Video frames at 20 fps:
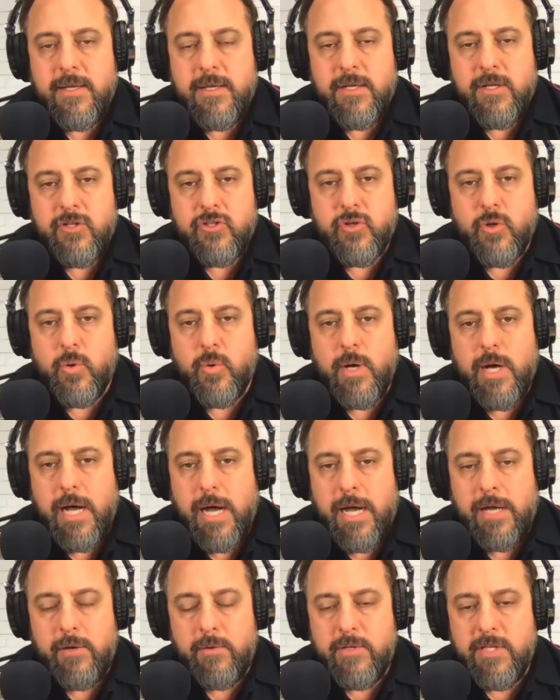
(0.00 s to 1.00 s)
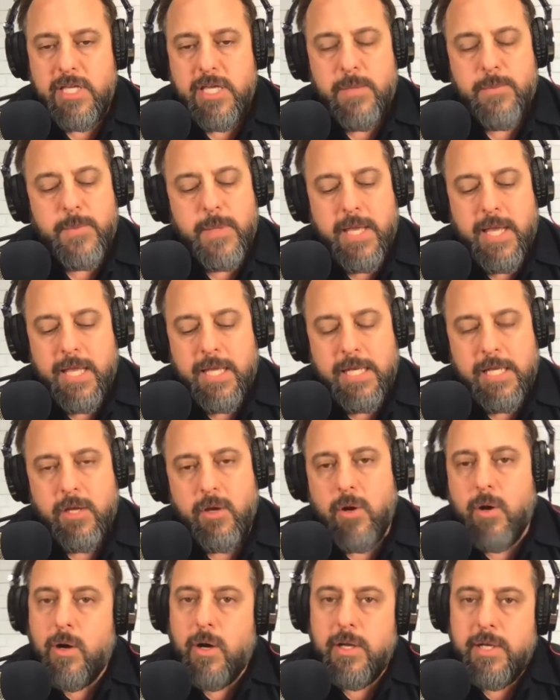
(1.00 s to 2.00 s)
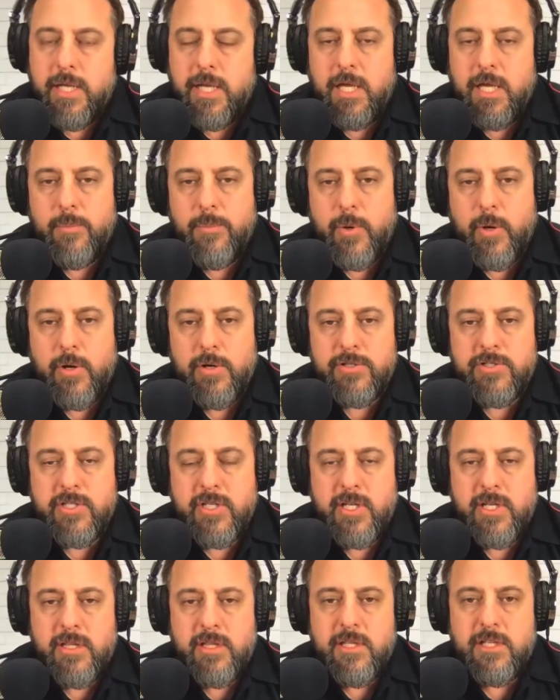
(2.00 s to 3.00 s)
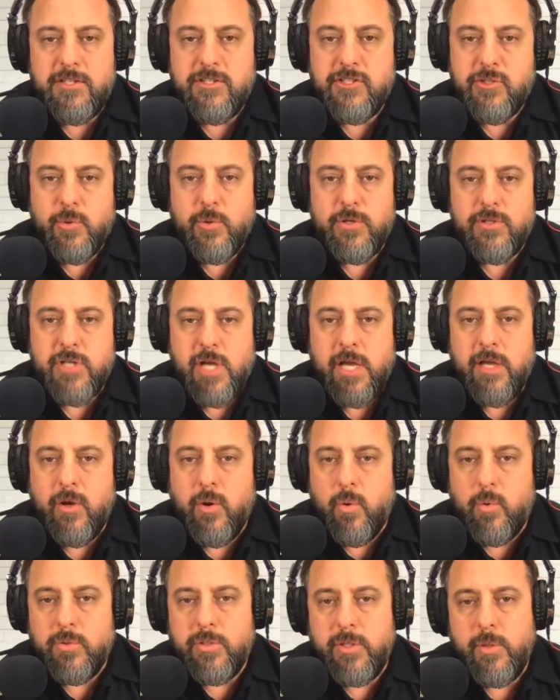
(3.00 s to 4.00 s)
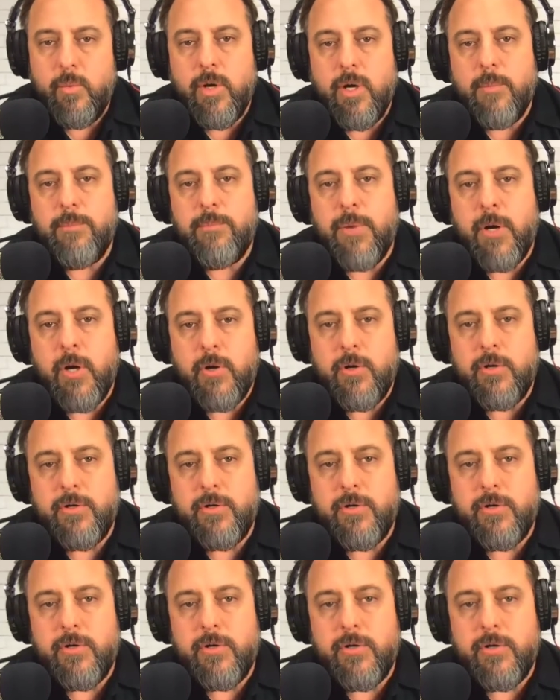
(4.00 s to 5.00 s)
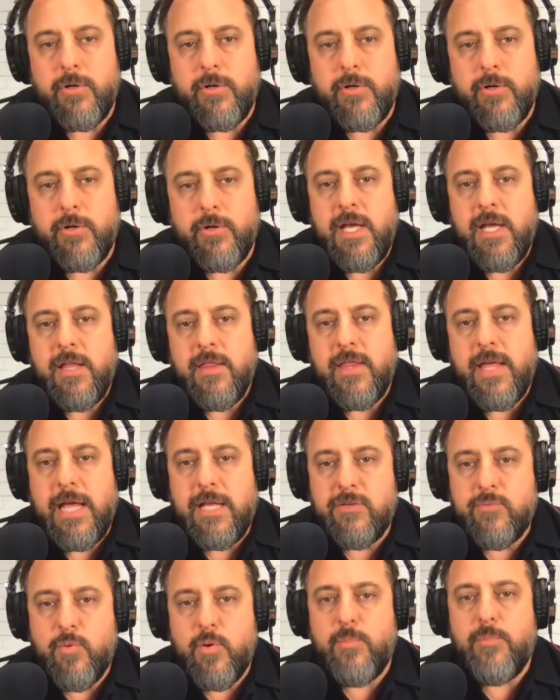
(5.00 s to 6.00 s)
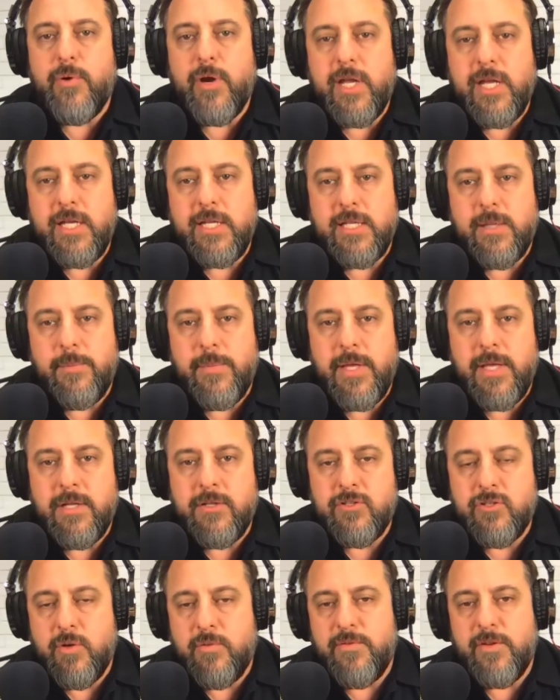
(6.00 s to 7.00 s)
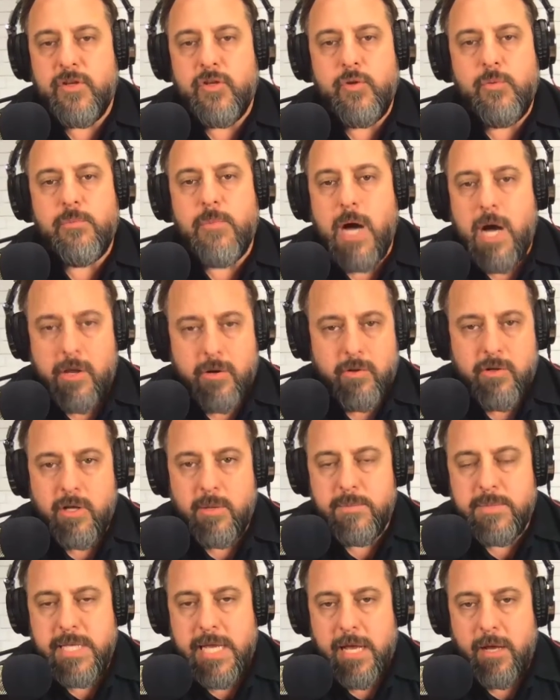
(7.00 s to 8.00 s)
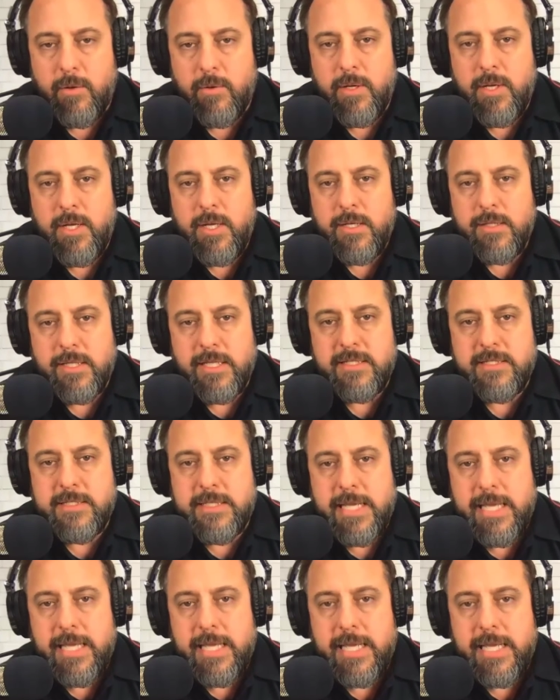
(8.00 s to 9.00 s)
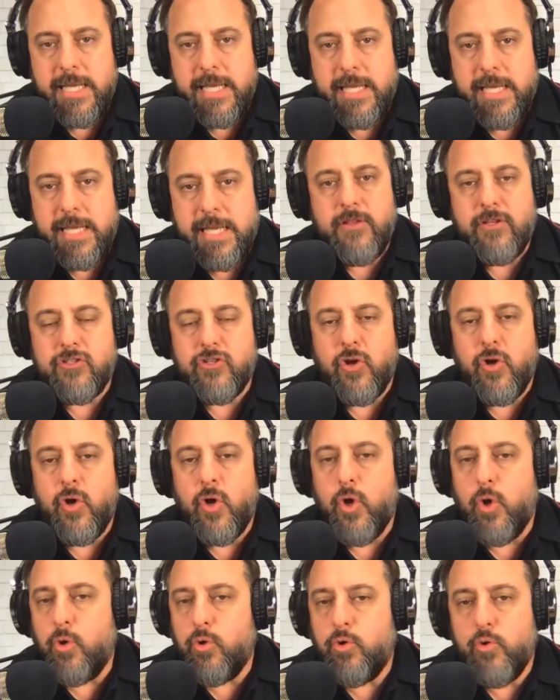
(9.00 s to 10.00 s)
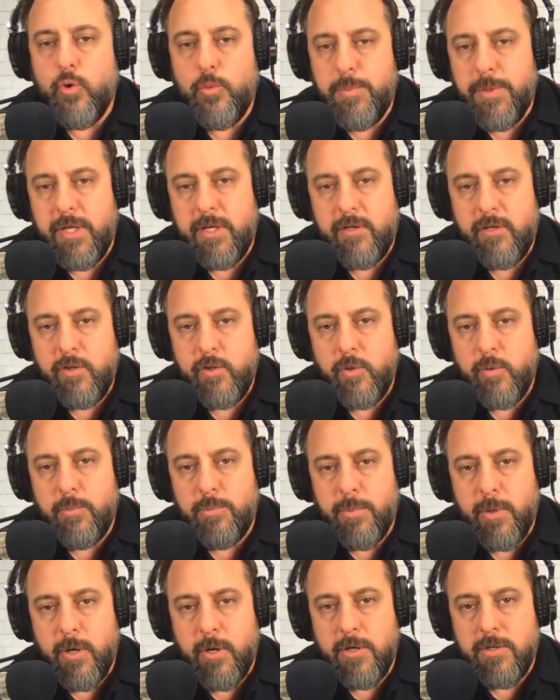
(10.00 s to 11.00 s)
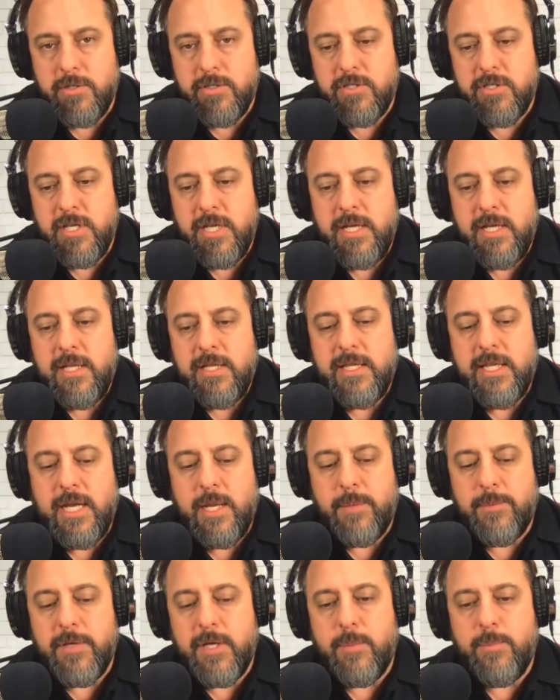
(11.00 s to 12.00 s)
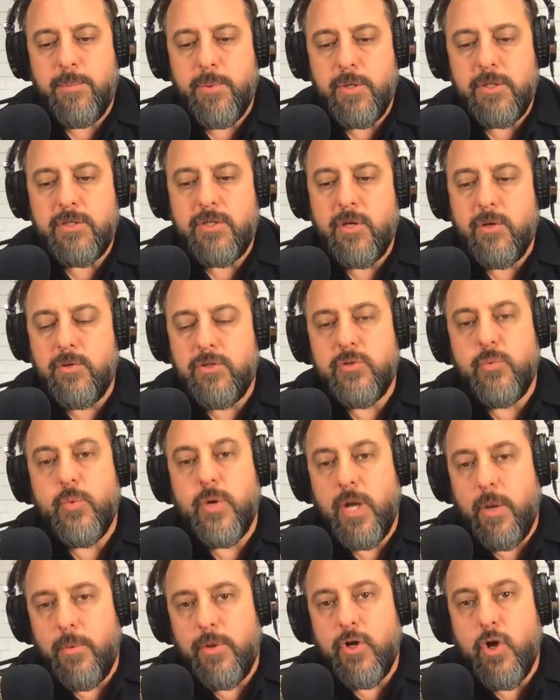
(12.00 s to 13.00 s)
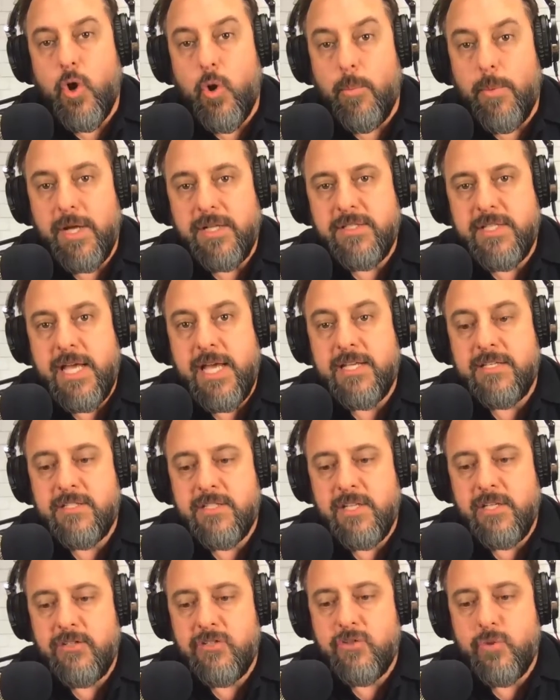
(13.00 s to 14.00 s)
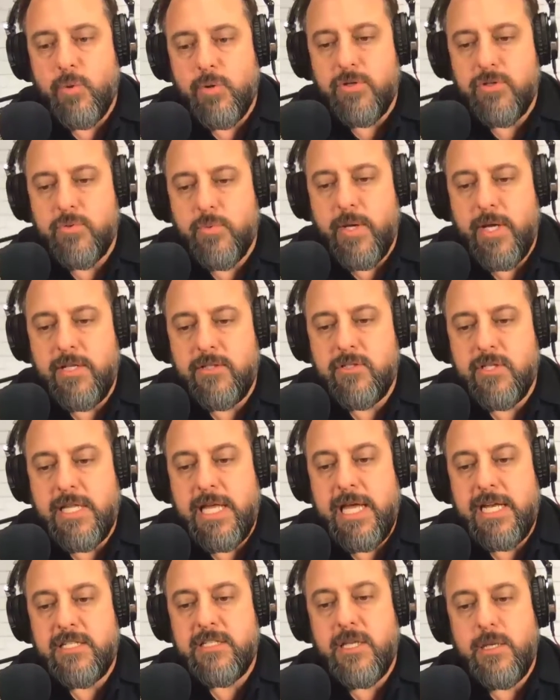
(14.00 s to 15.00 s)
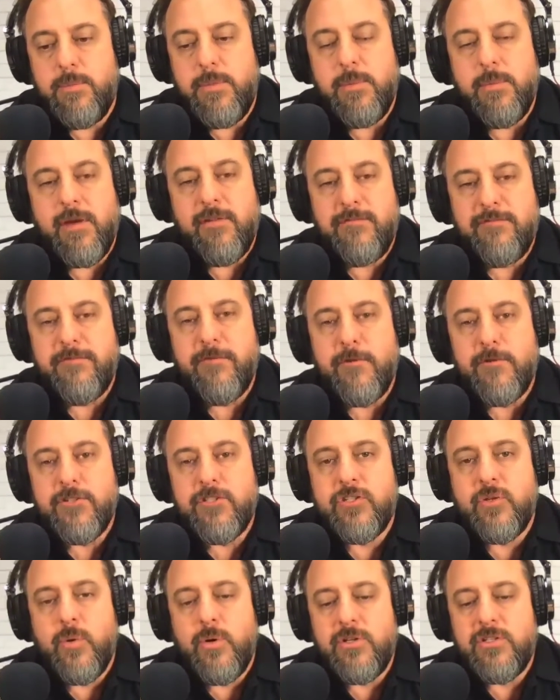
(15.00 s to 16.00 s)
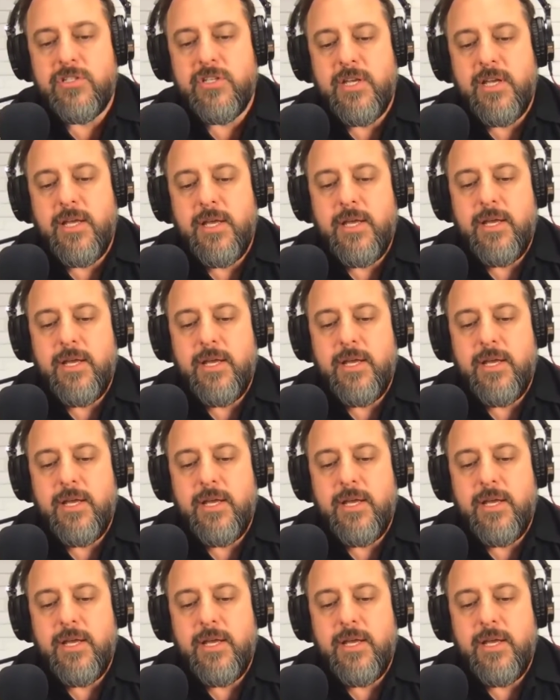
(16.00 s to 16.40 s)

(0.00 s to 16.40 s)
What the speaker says: So I don't keep any on-hand parts in this source. I only want part numbers as we're bringing them in. So if a new model comes out, let's say, and there's a whole grouping of new parts then I'm going to put those in what I would call my testing source, right? So that is going to be my first source.